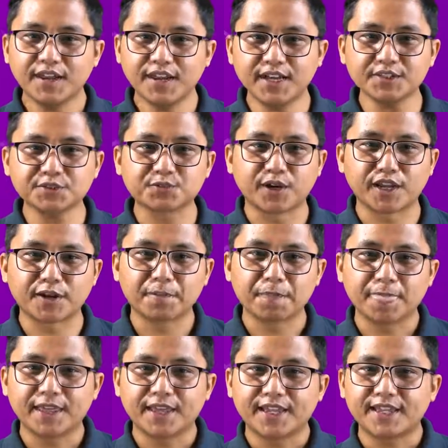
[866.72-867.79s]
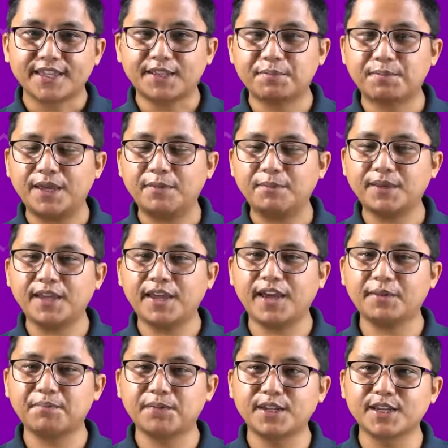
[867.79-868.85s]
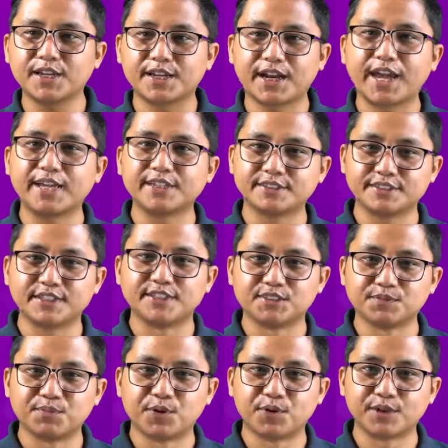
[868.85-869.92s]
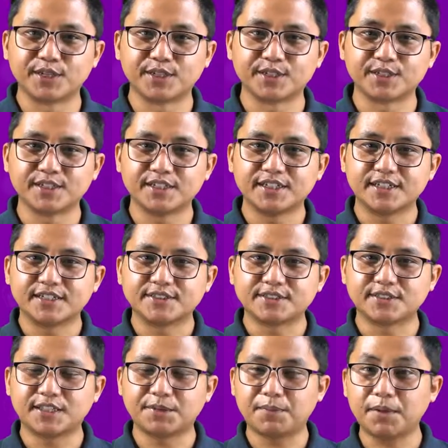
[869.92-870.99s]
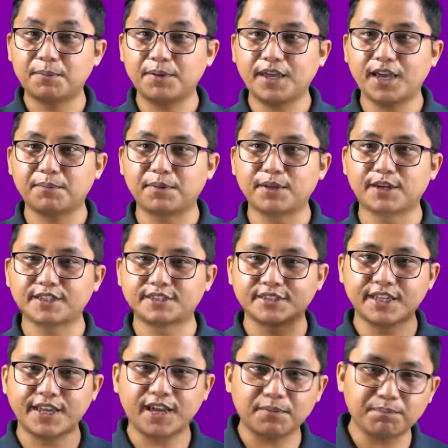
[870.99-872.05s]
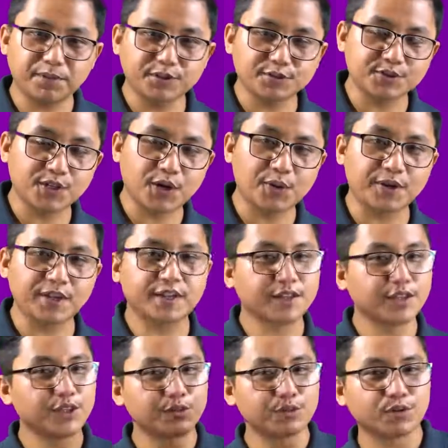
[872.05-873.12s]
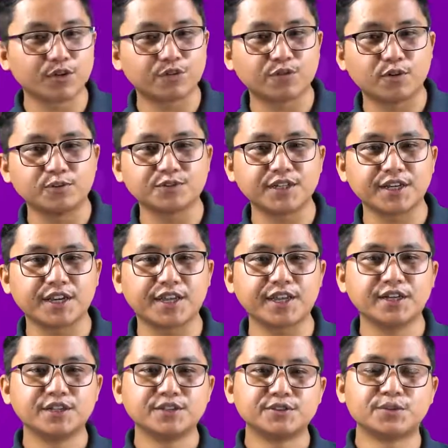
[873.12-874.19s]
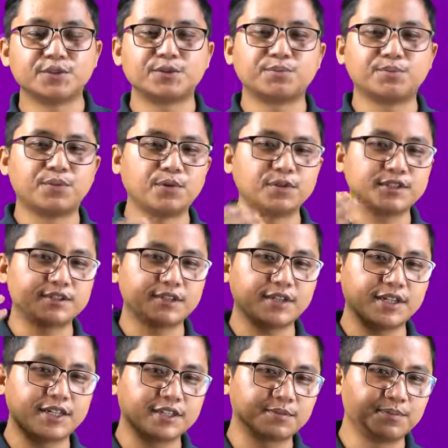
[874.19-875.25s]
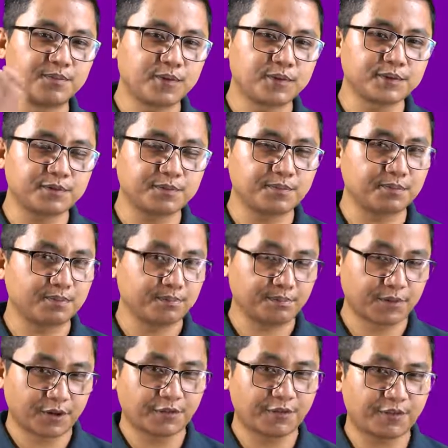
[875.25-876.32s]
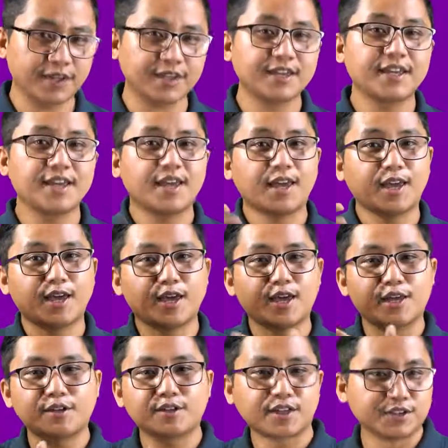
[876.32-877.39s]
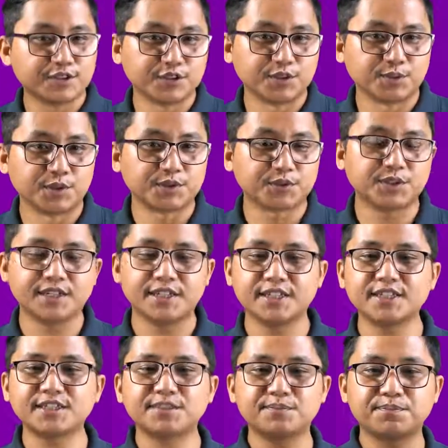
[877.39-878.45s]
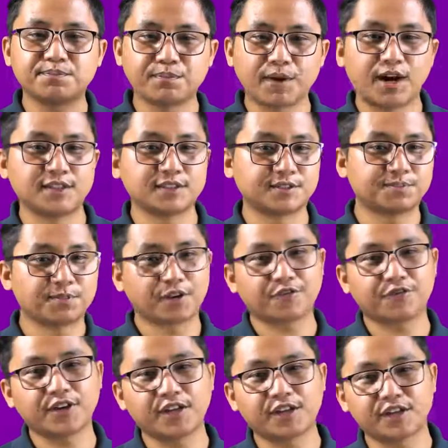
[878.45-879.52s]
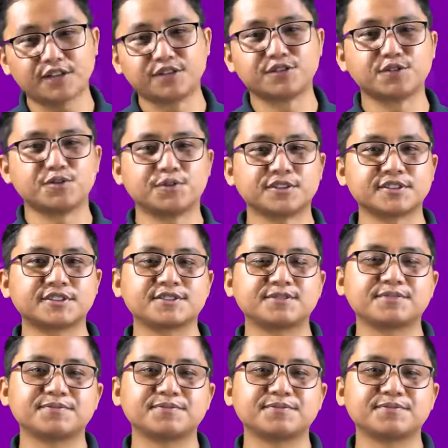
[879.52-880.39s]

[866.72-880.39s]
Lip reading: last one the baby had been crying since morning so the baby had been crying the had been continuous forms ire so it is both perfect and continuous so it is past perfect continuous